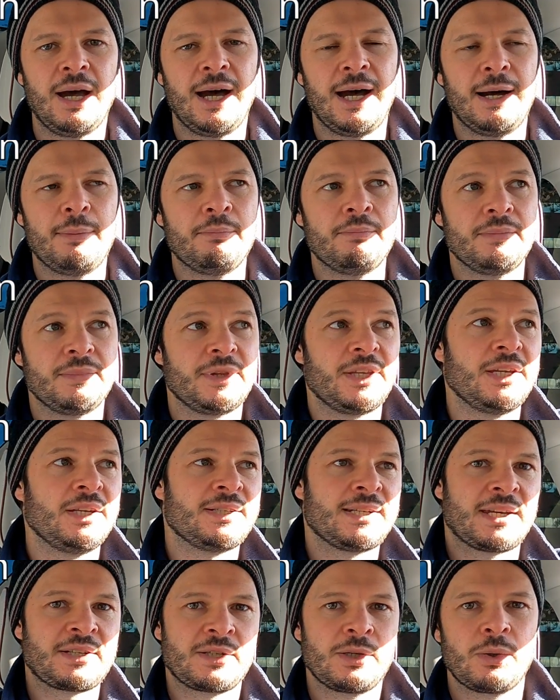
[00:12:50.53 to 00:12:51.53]
Um, the
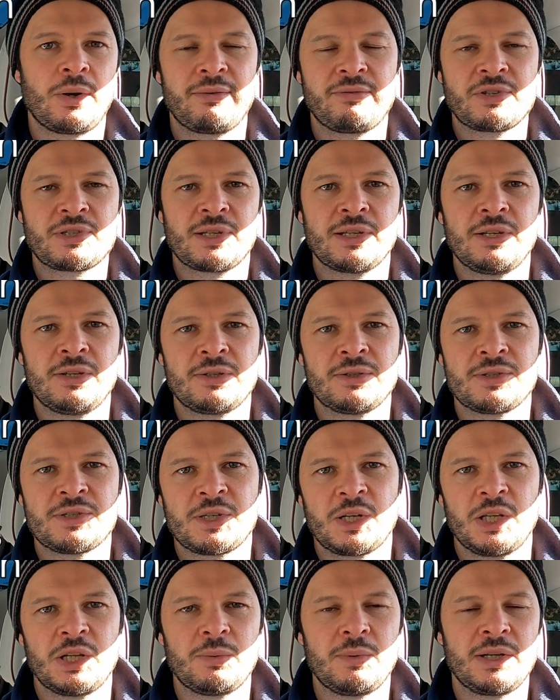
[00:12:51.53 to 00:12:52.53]
Tesla, obviously, you could
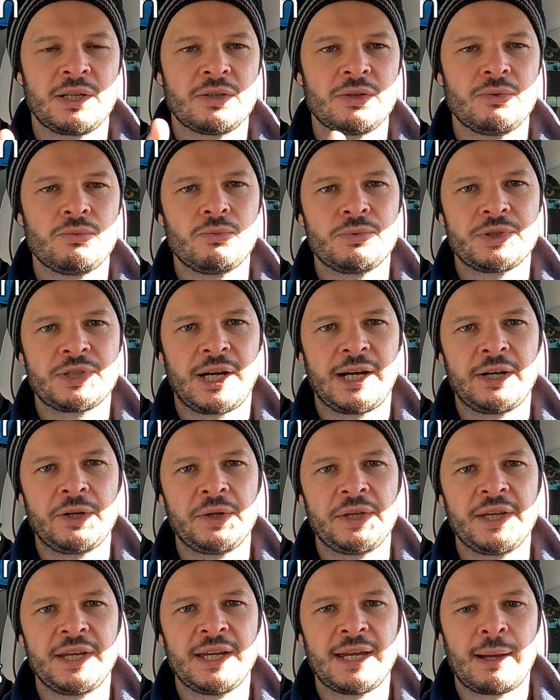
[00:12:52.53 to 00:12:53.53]
see that we could
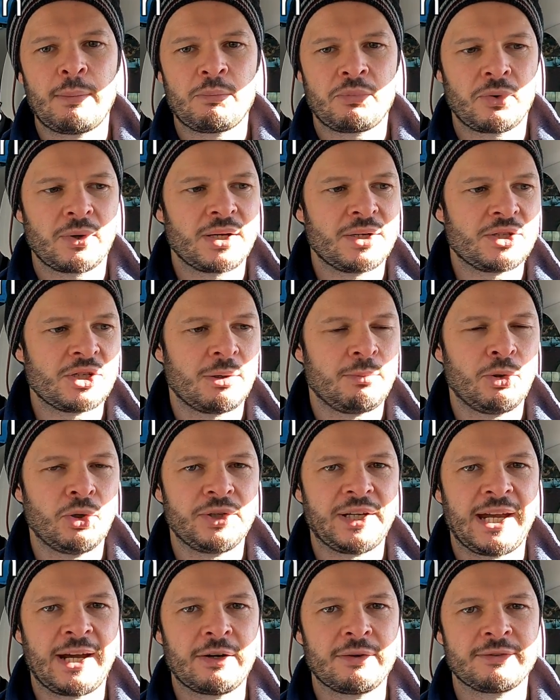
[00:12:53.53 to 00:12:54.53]
dial the amperage up
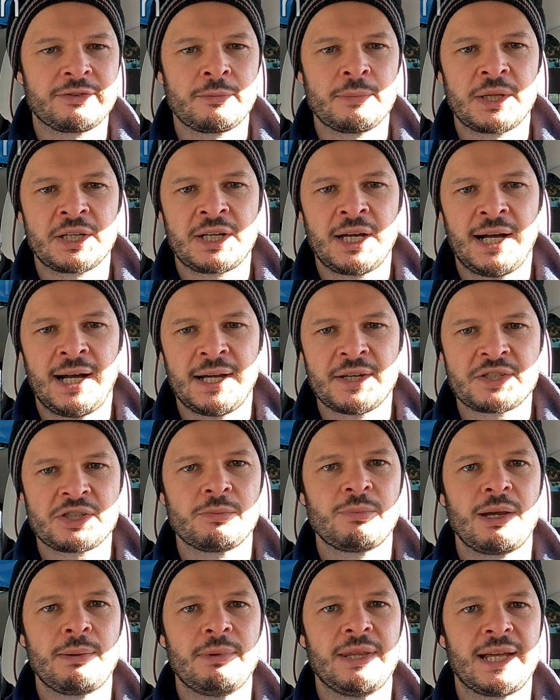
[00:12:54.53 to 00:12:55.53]
or down from the car,
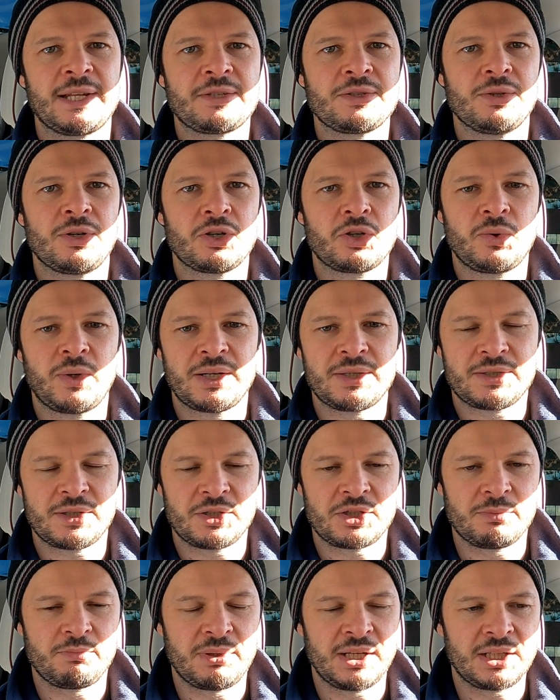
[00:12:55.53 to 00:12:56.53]
so maybe that's not quite
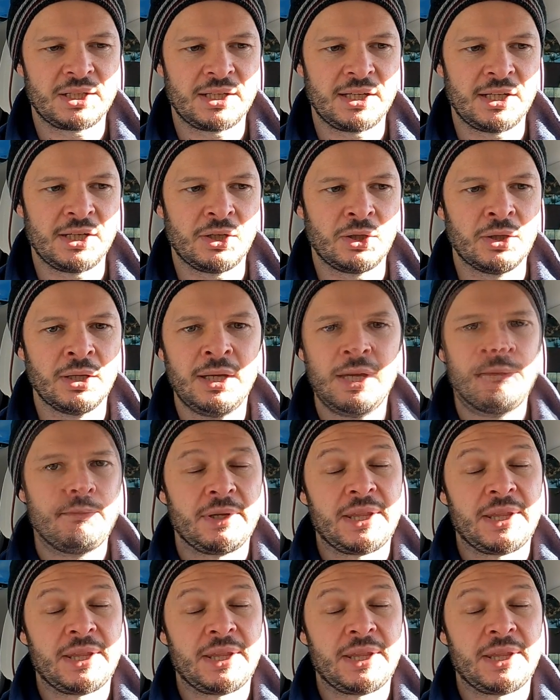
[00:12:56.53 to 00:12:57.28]
such a big deal.